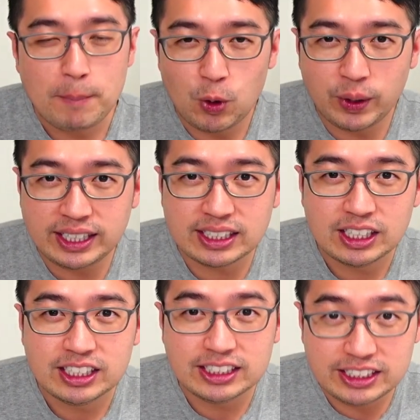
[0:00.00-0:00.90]
0.10
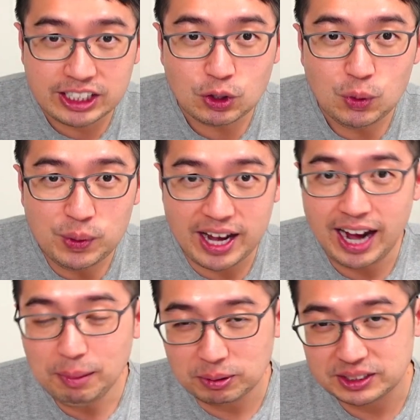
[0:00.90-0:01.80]

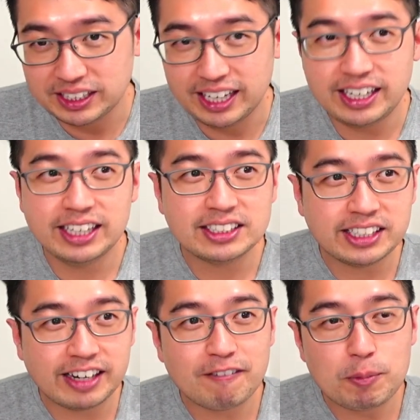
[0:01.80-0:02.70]
0.9%
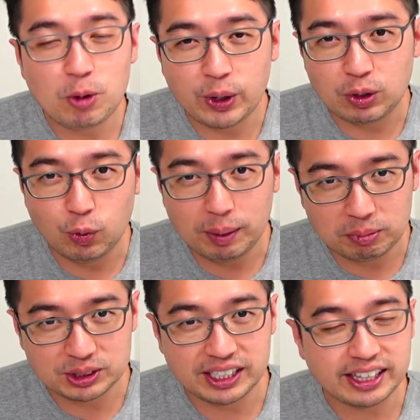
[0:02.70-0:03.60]
instead of
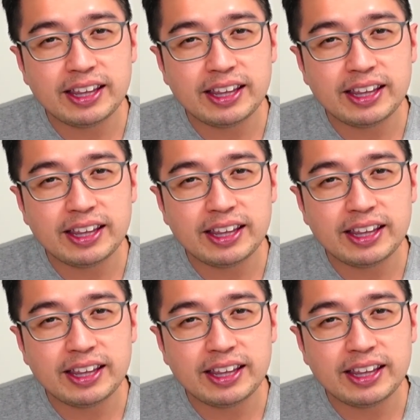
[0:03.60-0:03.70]
0.1%.